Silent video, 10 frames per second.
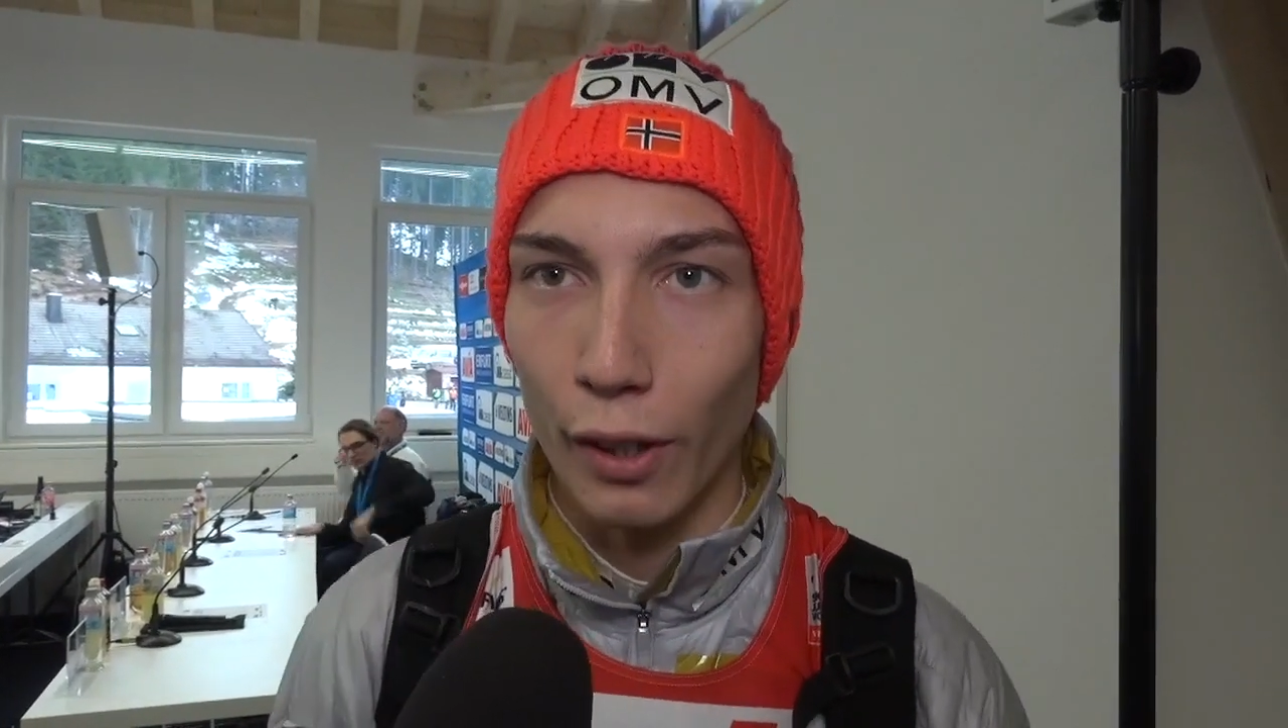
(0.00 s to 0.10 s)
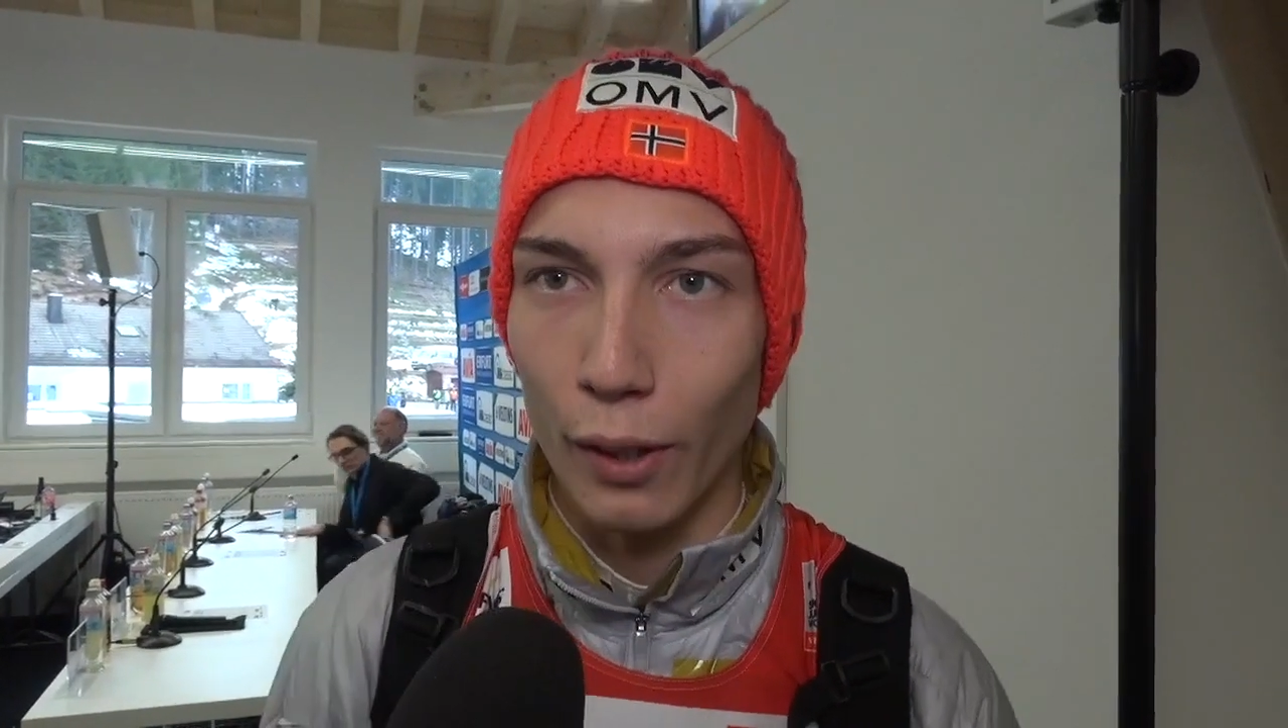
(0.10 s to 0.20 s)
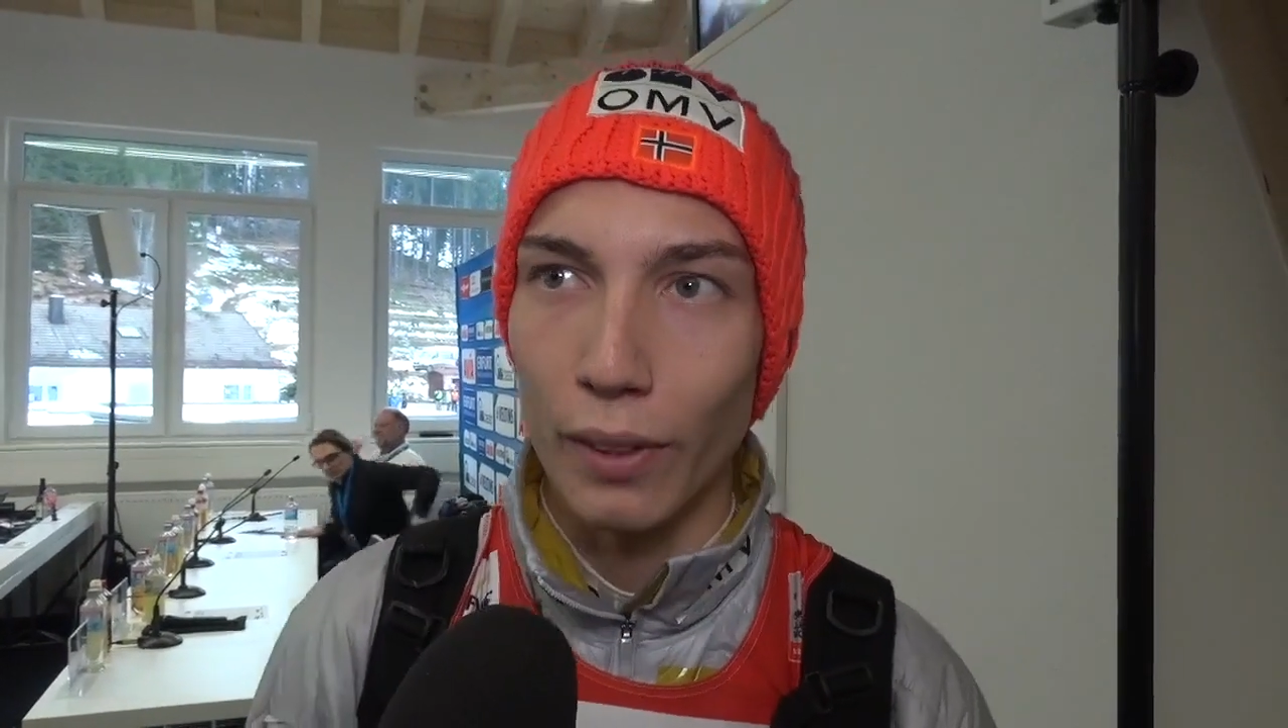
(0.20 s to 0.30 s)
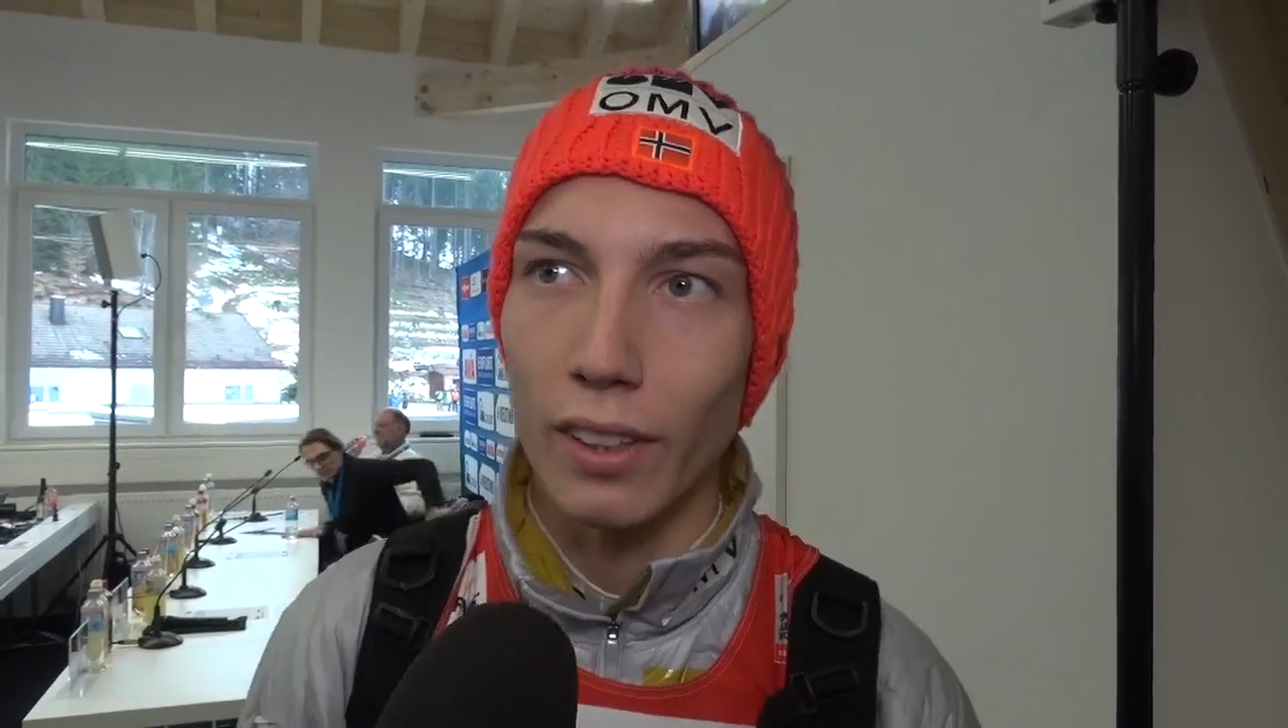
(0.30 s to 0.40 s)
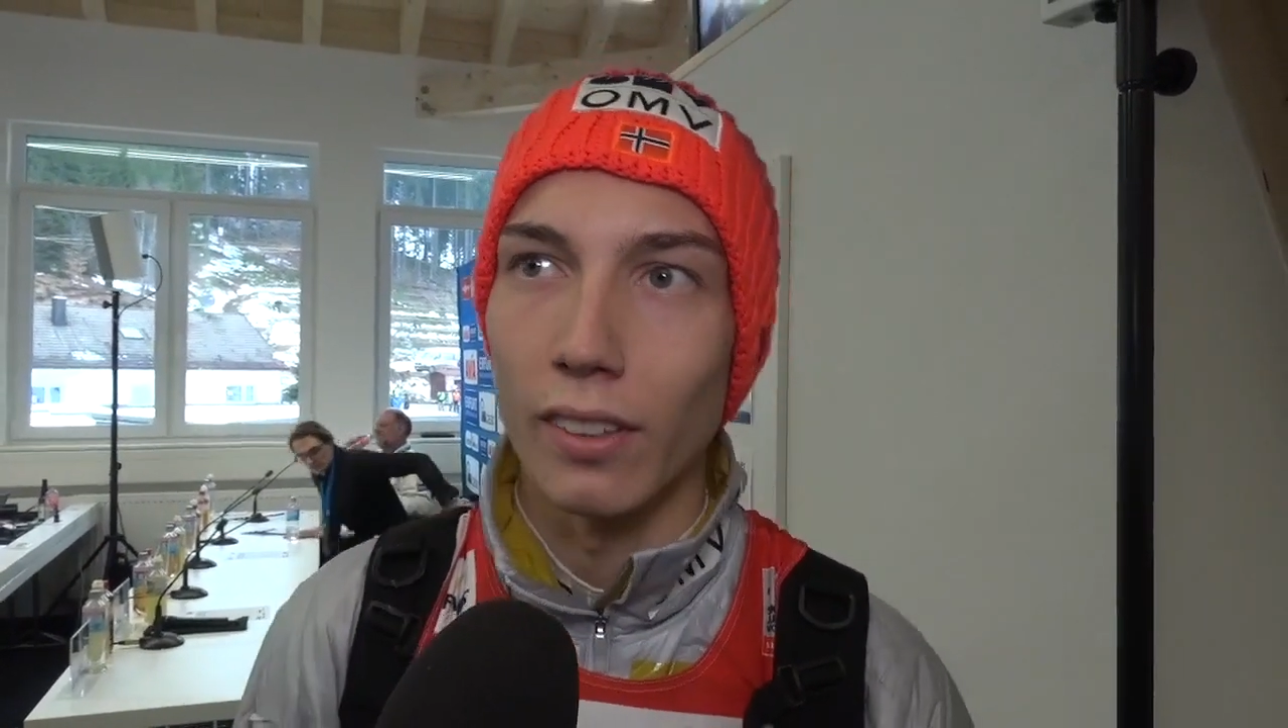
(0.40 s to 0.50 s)

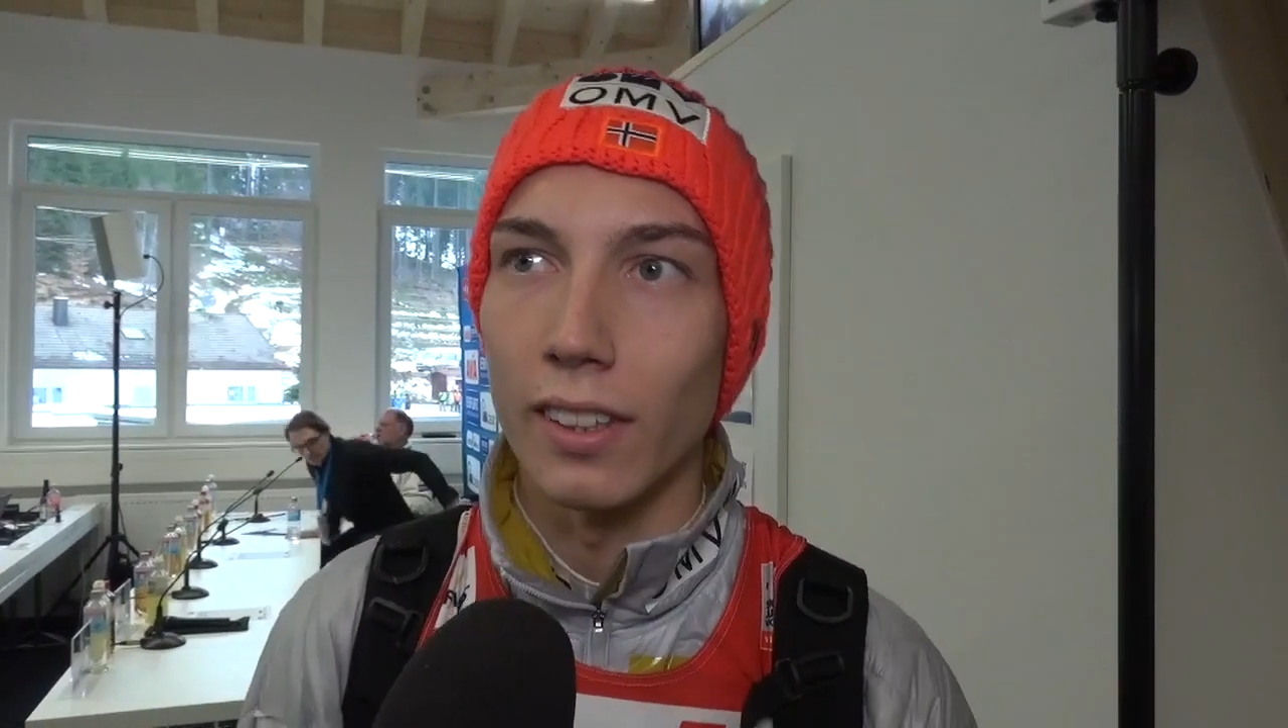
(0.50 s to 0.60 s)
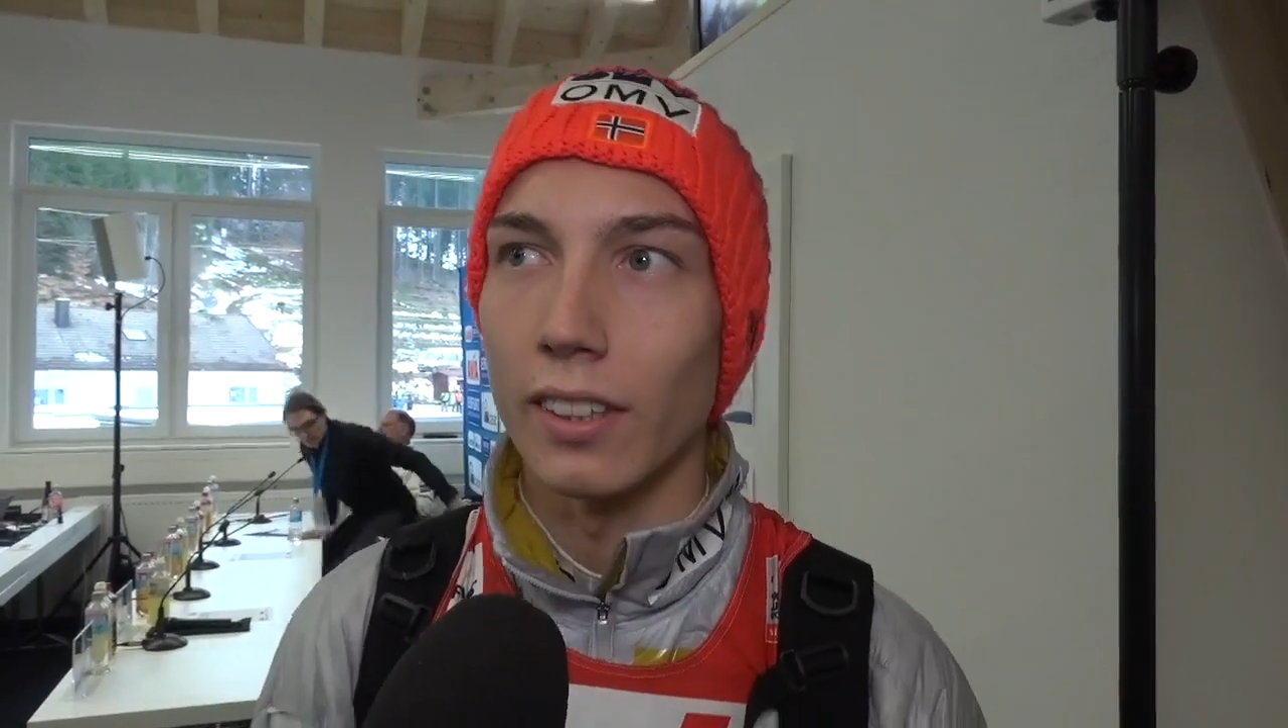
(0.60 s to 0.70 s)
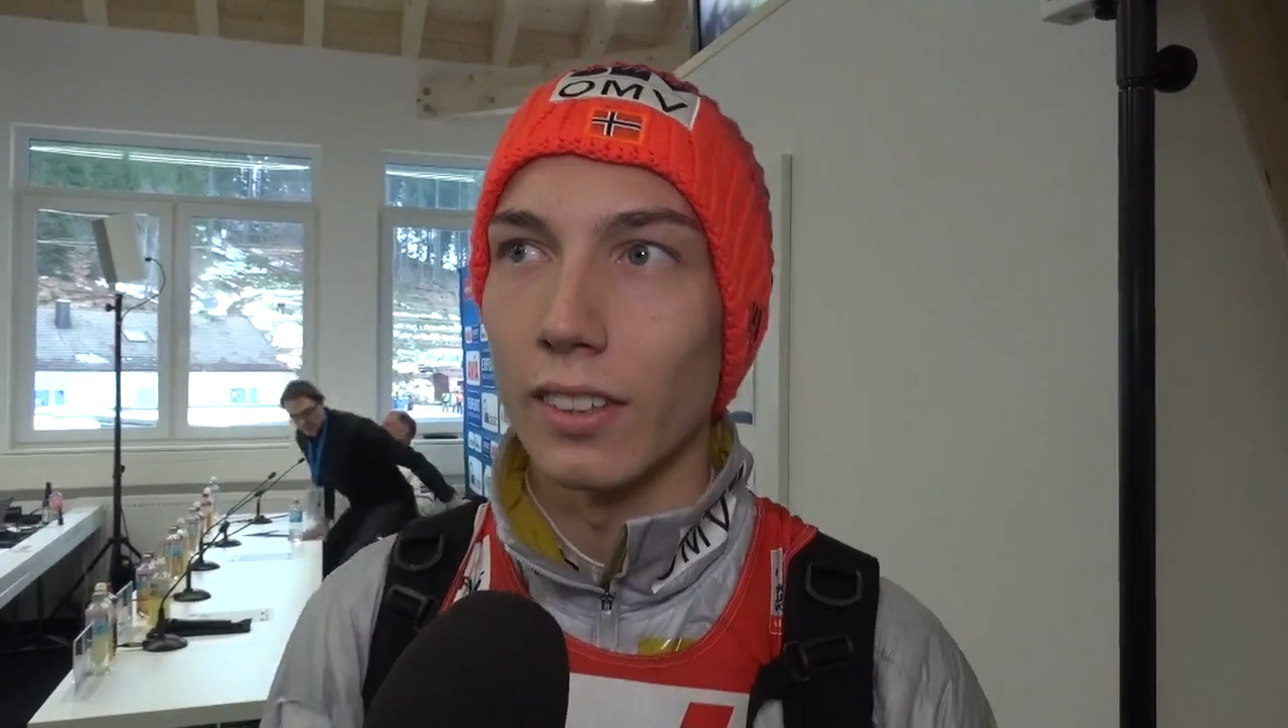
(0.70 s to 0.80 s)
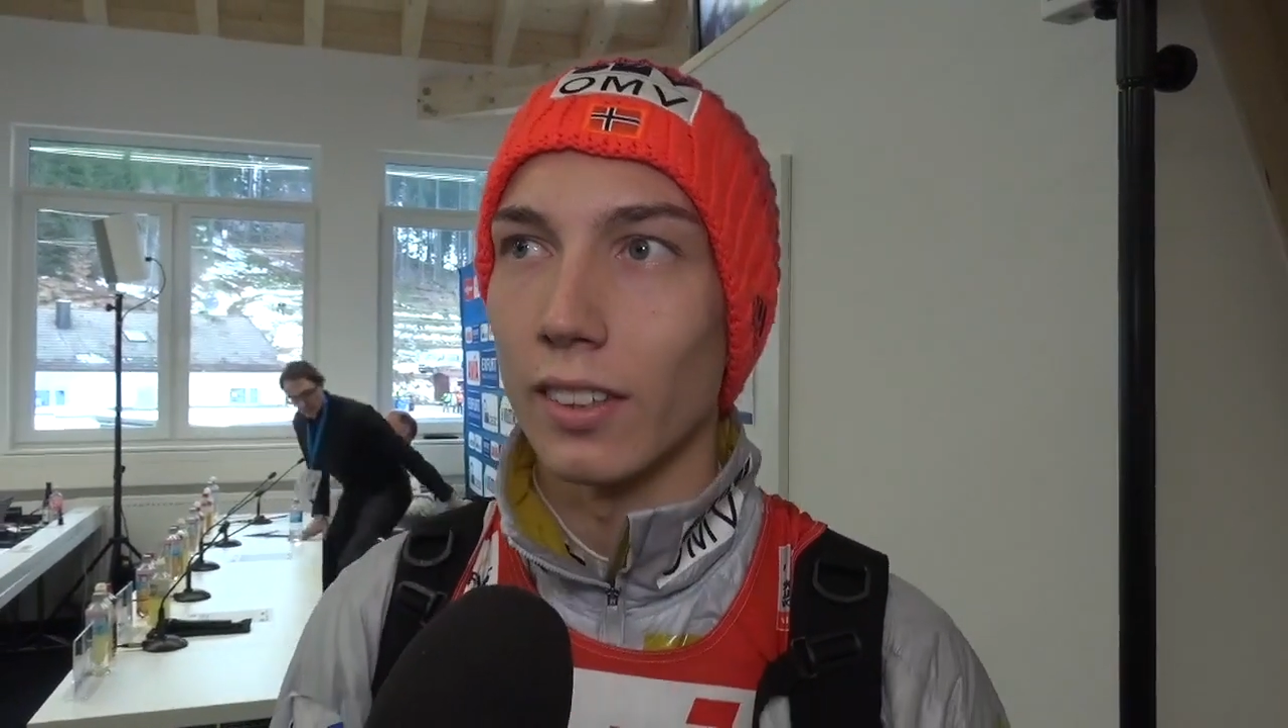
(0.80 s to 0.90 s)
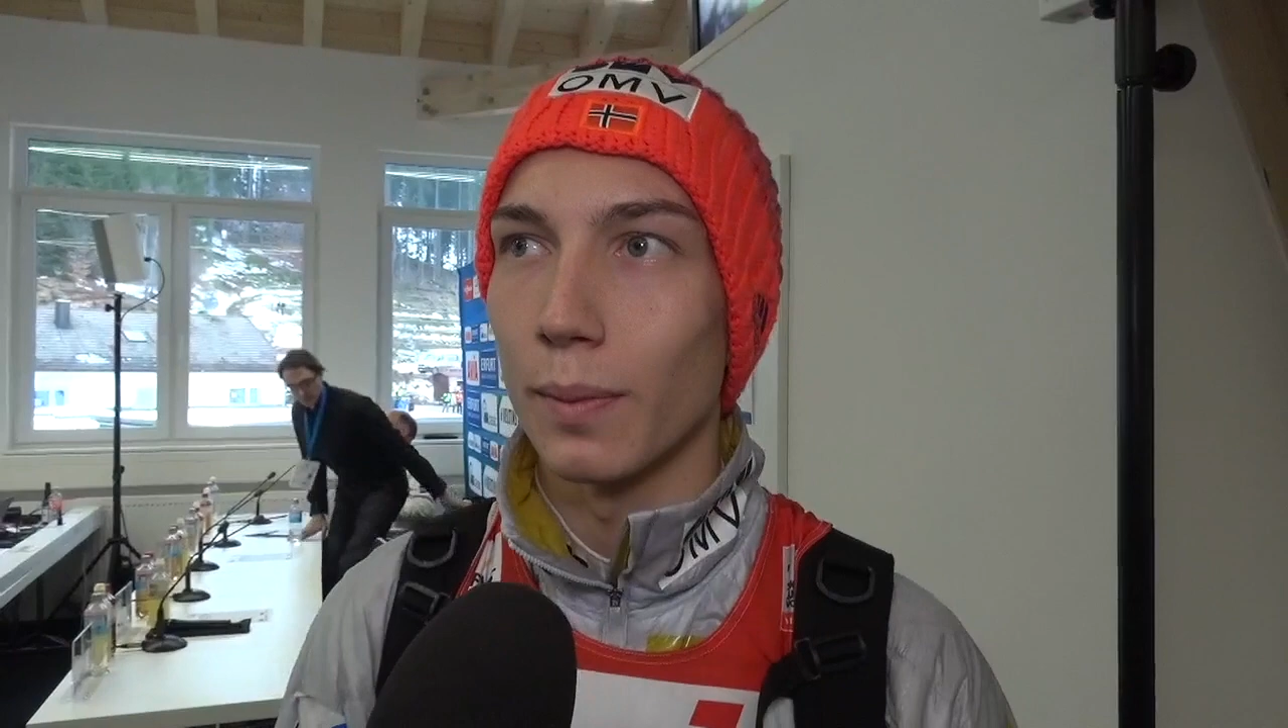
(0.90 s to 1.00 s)
lucky with the
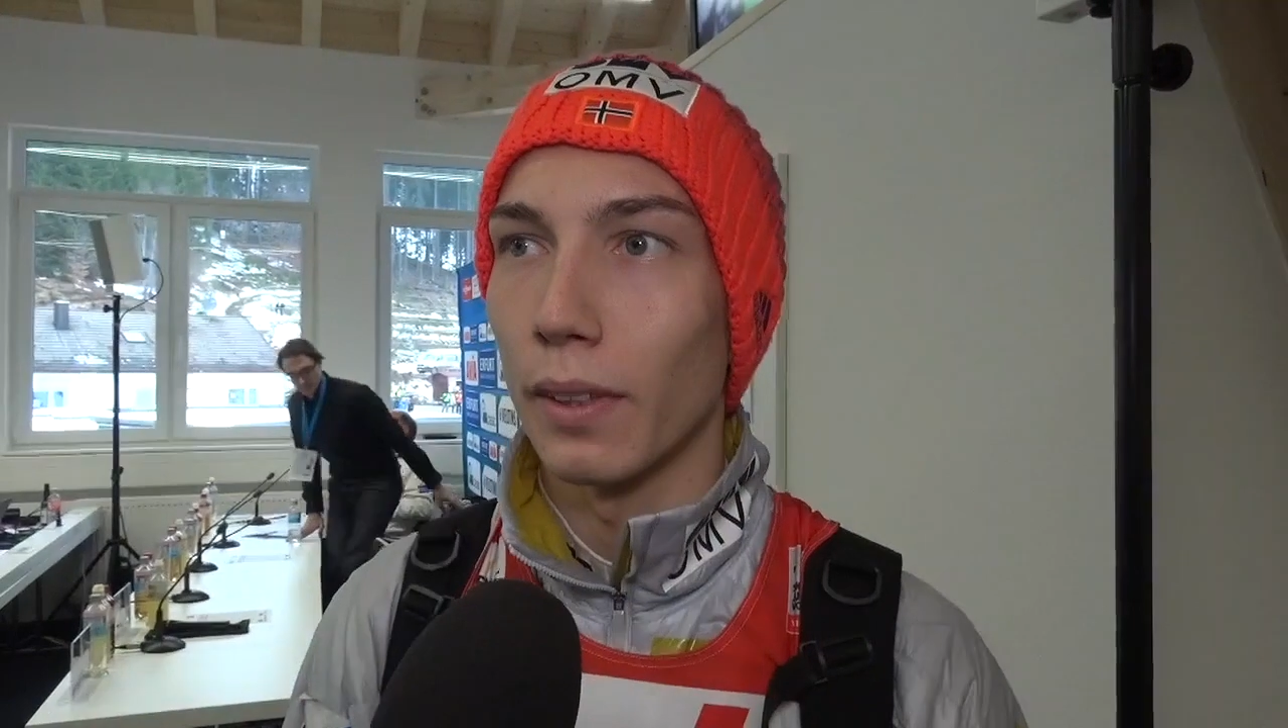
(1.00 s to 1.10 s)
conditions,